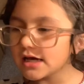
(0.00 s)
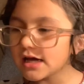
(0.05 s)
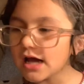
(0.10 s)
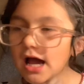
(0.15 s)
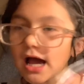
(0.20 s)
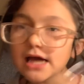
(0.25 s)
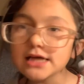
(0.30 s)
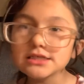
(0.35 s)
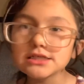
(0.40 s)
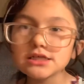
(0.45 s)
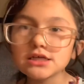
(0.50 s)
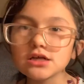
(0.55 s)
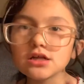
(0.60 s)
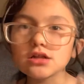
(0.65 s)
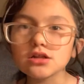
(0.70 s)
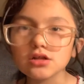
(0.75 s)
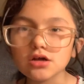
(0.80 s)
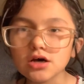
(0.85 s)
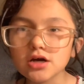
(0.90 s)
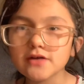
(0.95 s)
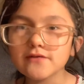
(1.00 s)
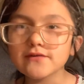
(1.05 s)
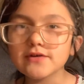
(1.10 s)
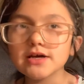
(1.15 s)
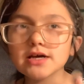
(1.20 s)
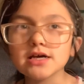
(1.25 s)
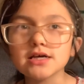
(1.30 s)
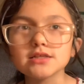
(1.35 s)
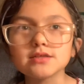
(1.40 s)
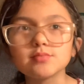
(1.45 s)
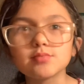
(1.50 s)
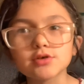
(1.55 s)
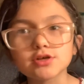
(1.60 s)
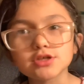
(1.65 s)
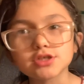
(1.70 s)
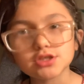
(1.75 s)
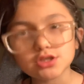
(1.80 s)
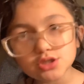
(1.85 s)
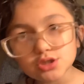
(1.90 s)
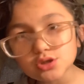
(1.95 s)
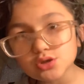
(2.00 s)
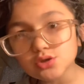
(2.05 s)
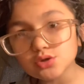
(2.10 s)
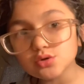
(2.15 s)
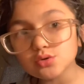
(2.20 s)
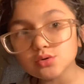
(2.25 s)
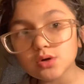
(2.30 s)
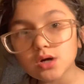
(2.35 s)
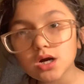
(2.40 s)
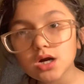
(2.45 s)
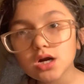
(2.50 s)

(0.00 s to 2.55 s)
I did a lot of it at part two,